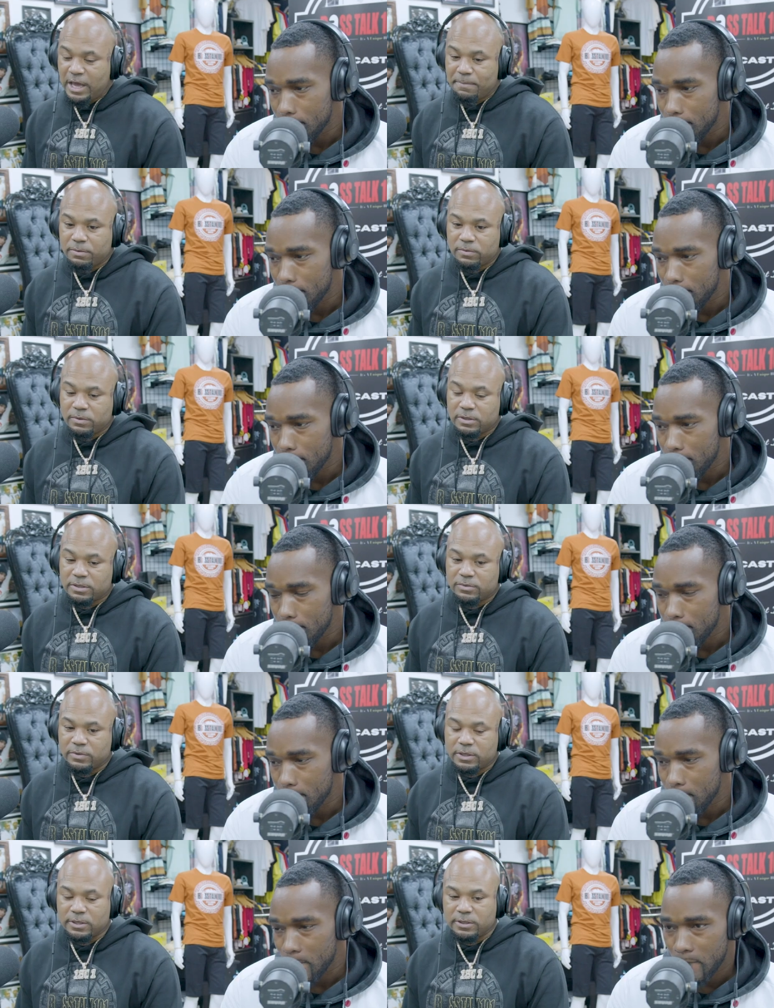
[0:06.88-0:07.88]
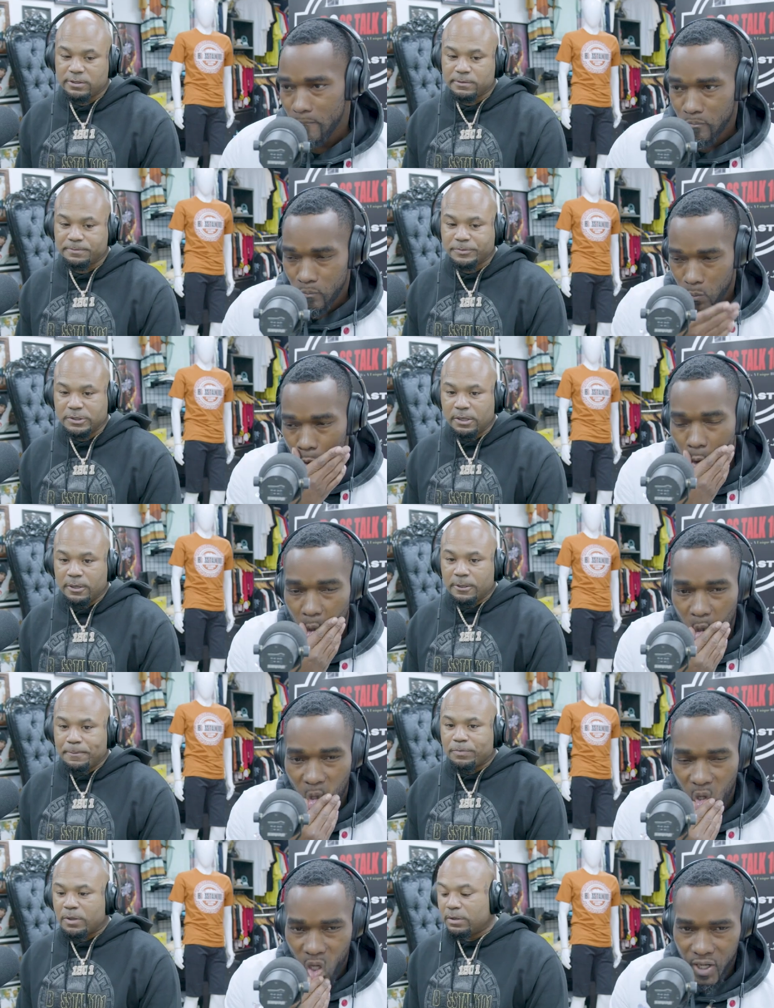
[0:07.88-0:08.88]
Speaker 1: what happened was when um,
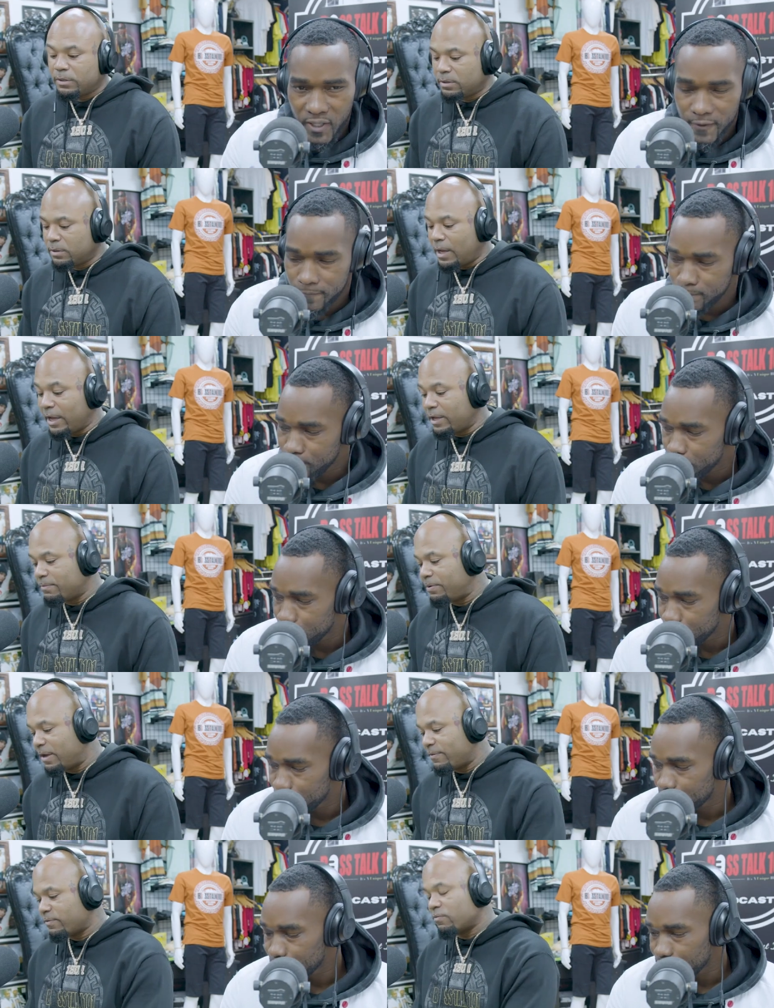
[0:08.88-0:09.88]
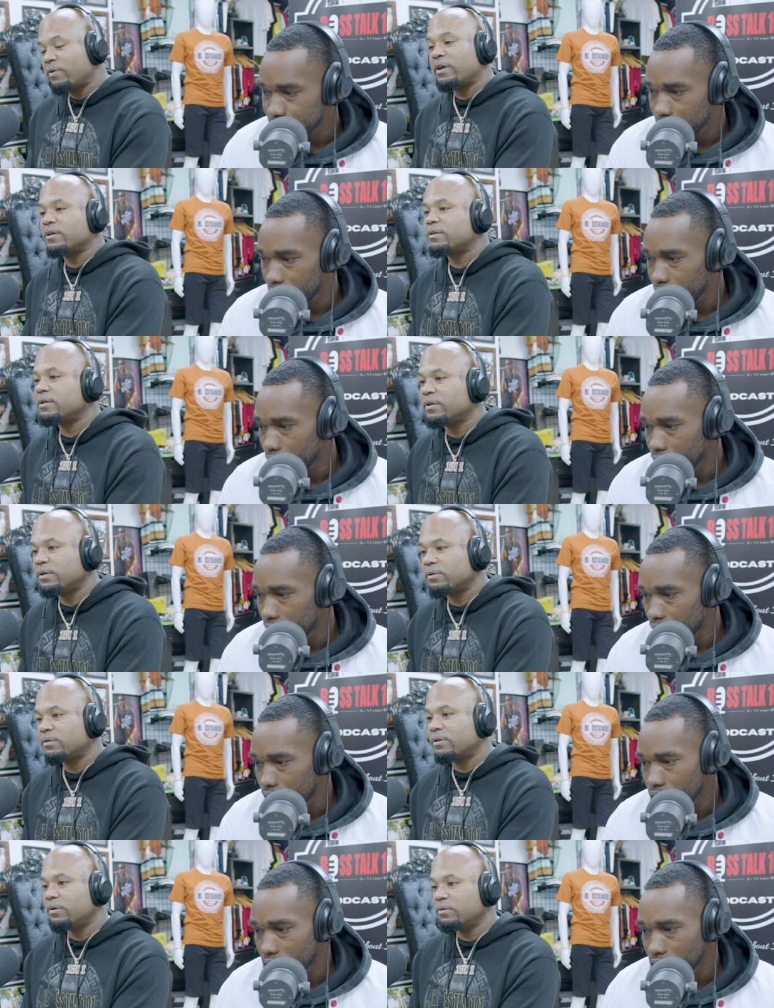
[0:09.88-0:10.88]
um I get paid from record
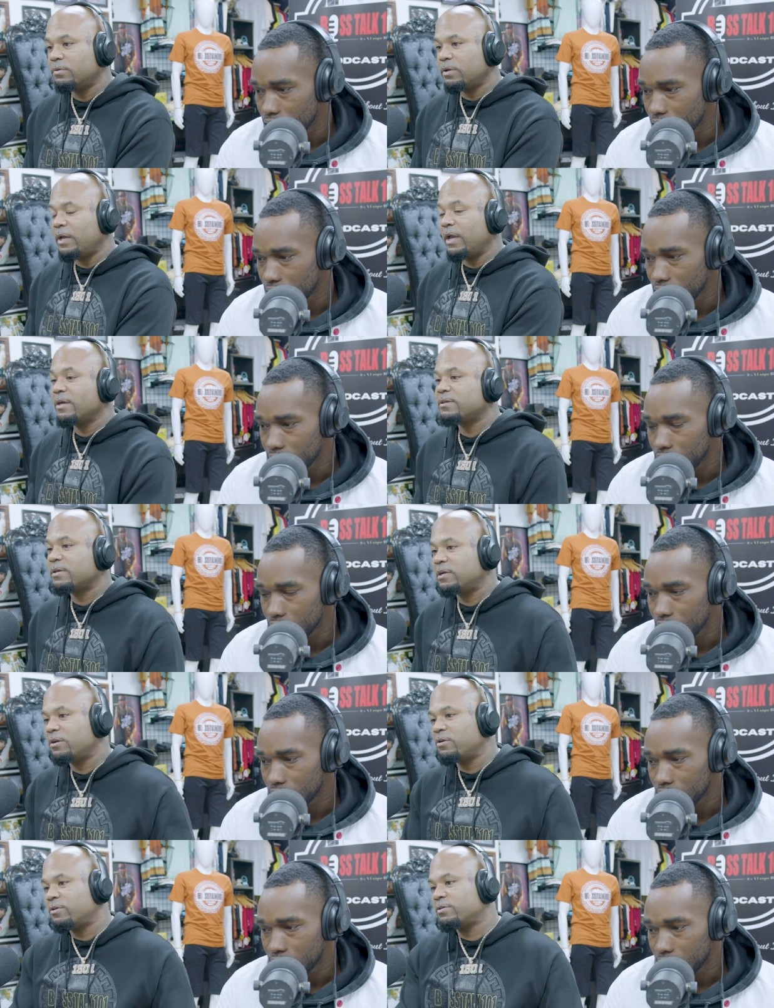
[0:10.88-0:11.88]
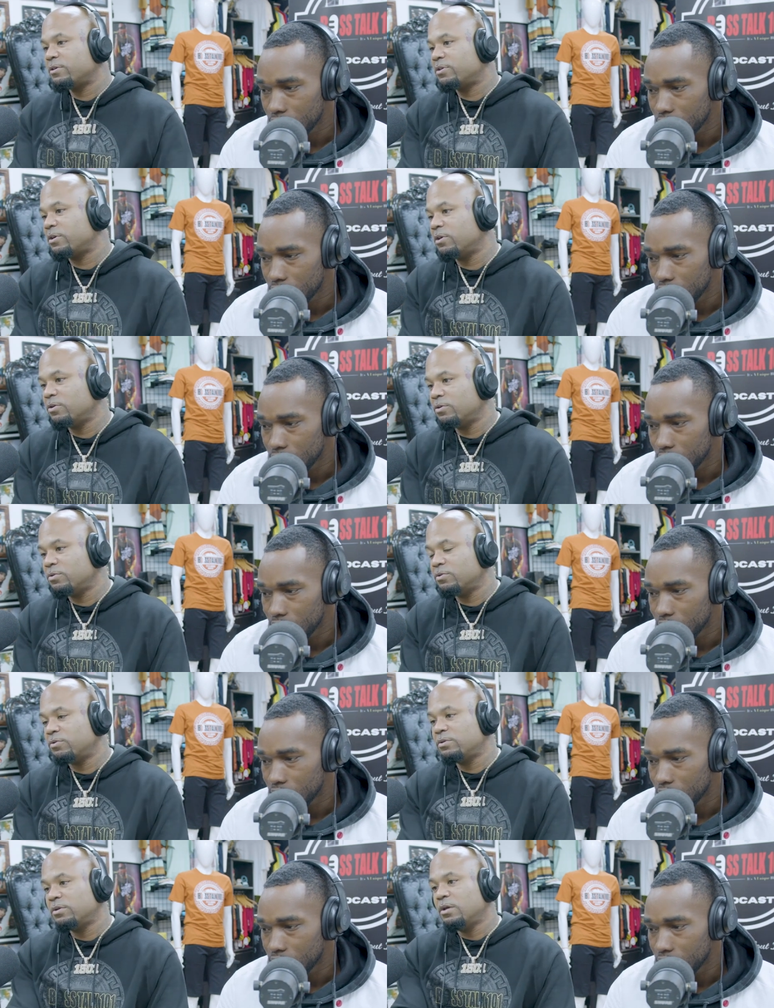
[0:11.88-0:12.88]
sales. So okay. Ancillaries is
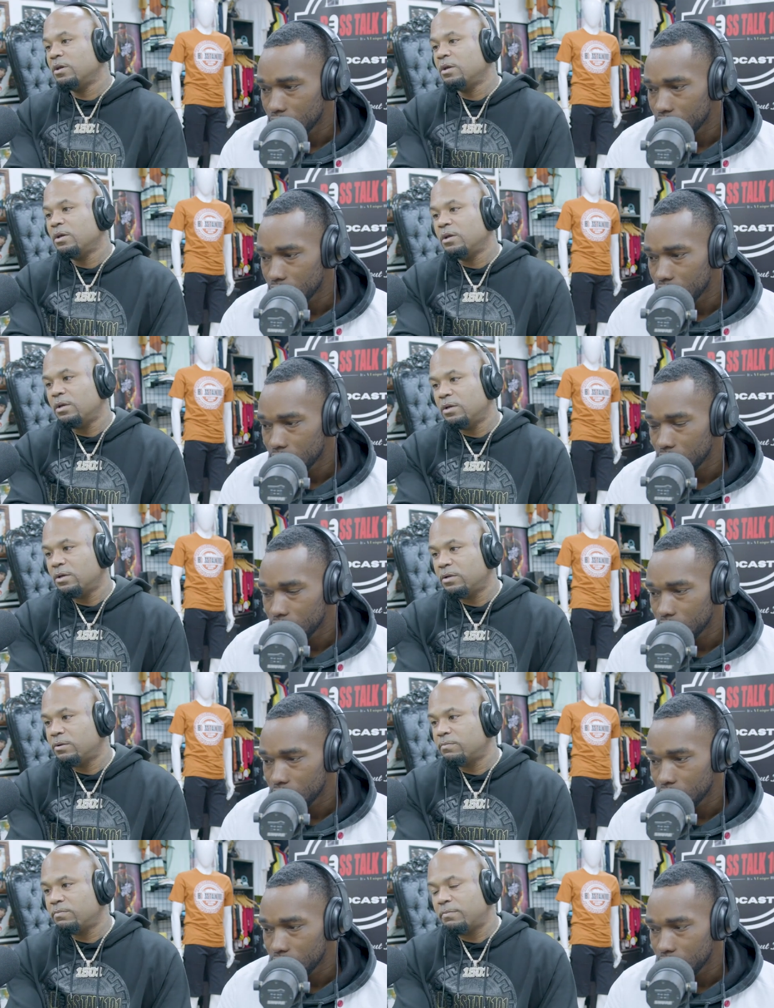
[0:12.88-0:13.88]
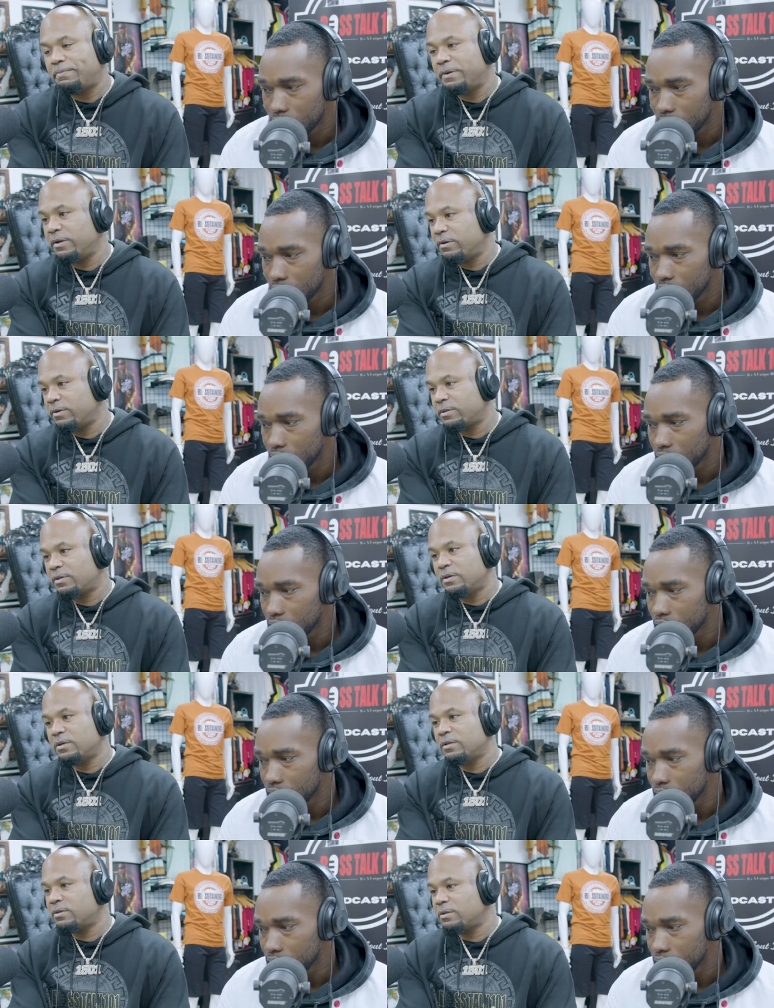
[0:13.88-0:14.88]
shows, um,
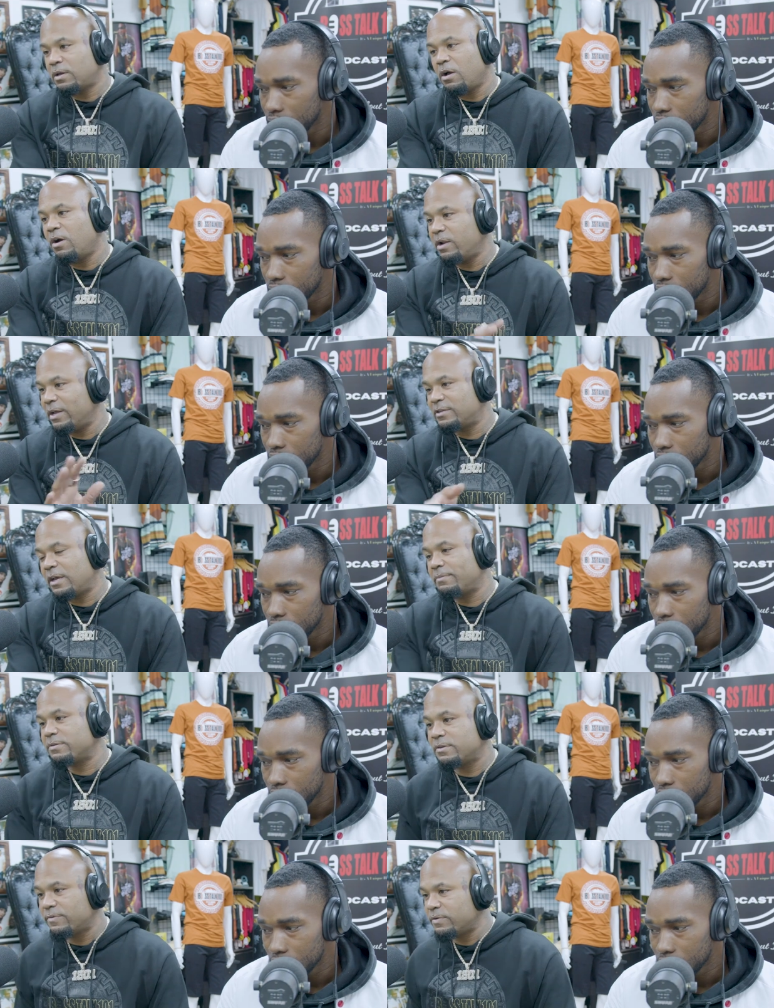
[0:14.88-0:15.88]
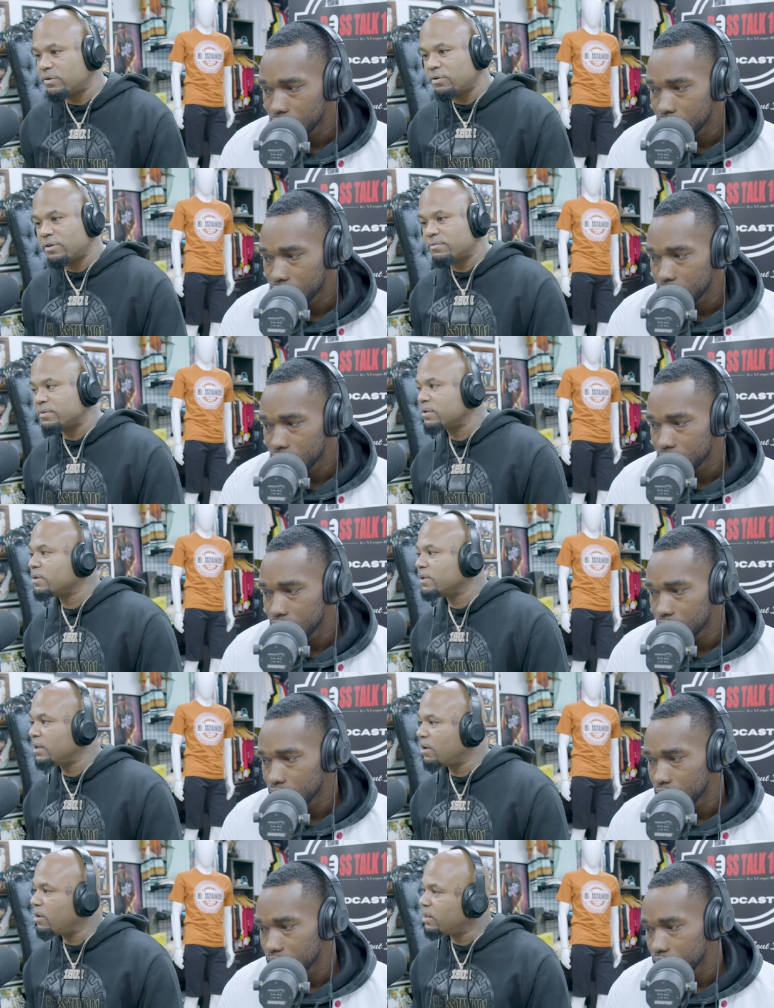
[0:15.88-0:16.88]
appearances, all that type of stuff. Endorsements.
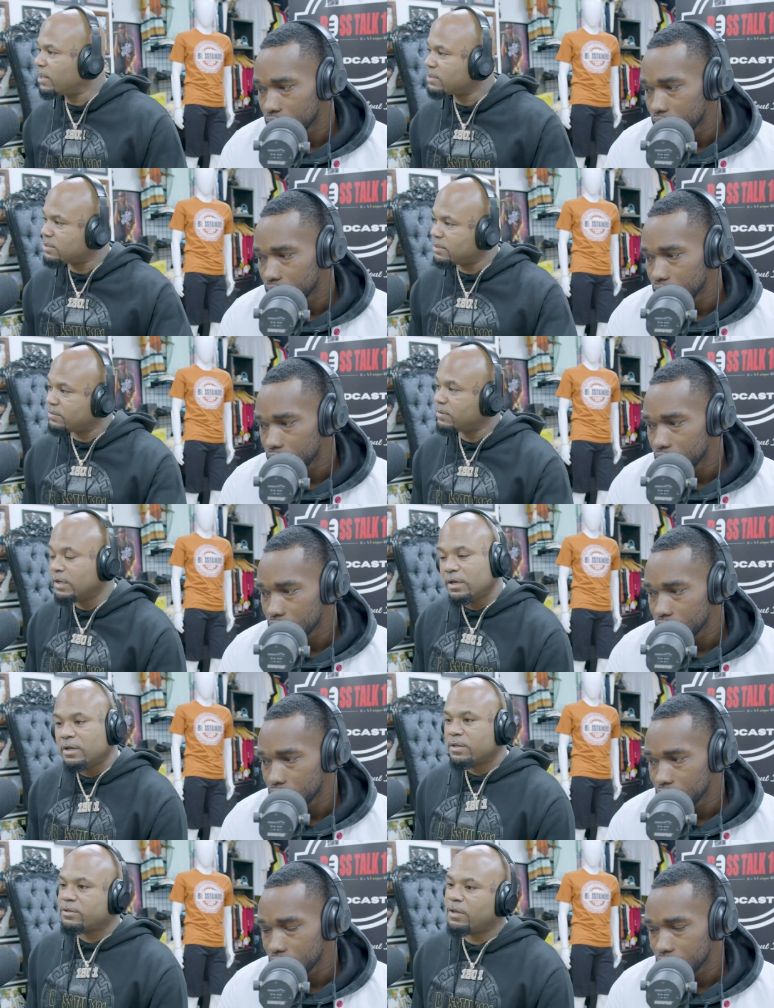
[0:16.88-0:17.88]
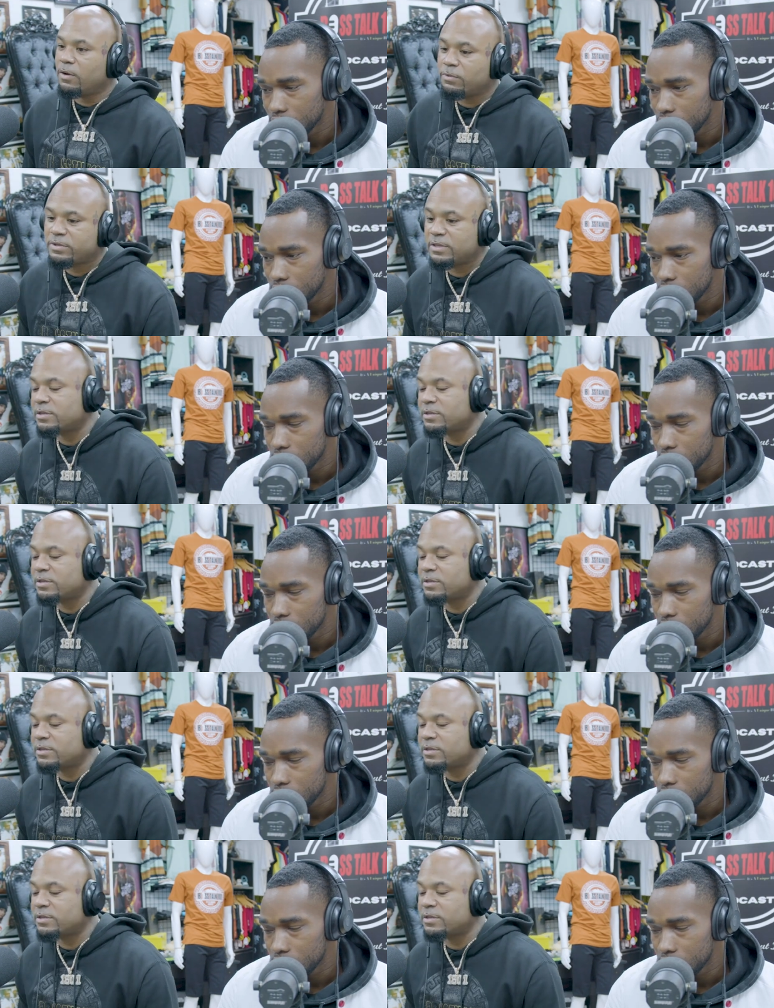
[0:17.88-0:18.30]
Okay. Yeah, all that stuff. Mm -hmm. So